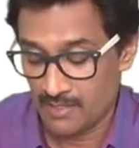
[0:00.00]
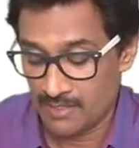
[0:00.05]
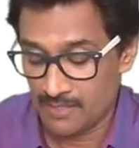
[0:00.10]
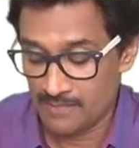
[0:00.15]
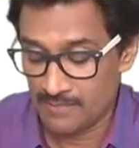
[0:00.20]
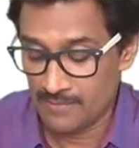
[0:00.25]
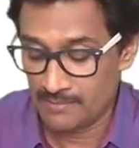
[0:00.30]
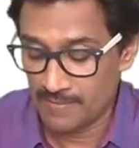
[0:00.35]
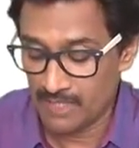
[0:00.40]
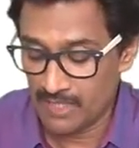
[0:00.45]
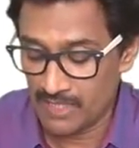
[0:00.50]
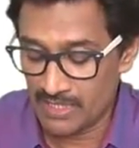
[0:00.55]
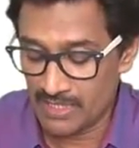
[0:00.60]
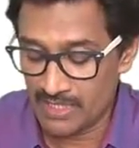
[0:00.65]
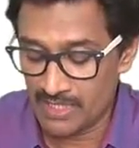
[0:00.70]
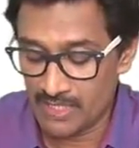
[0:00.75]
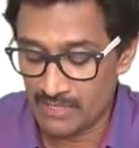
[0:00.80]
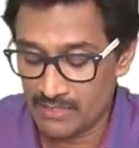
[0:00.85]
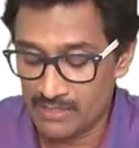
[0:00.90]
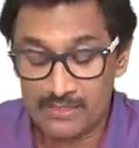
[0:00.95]
Similarly
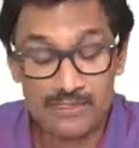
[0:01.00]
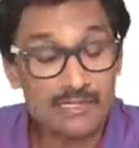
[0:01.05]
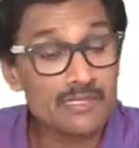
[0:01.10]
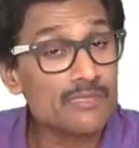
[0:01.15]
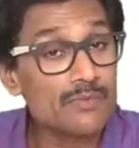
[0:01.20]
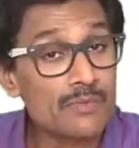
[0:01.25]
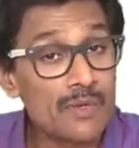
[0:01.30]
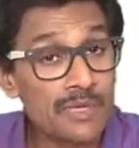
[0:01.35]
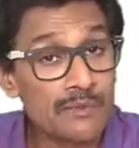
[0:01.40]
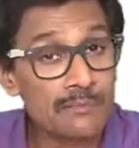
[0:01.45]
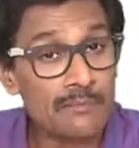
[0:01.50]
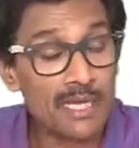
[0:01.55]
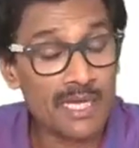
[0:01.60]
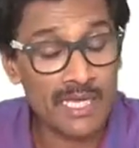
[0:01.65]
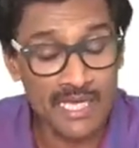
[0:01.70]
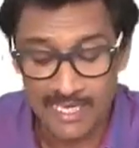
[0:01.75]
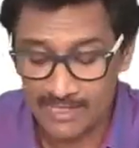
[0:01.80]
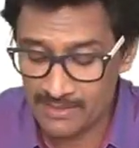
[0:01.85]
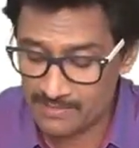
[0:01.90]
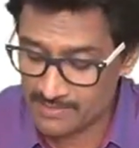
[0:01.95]
here, this is 1 by
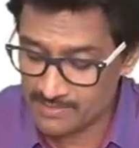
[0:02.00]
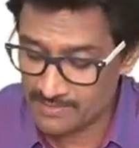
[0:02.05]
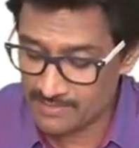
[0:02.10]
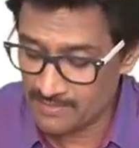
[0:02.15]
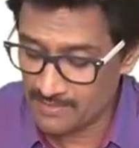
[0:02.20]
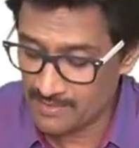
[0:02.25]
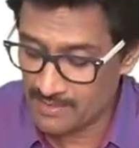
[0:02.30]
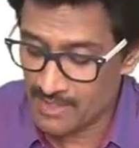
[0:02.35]
x.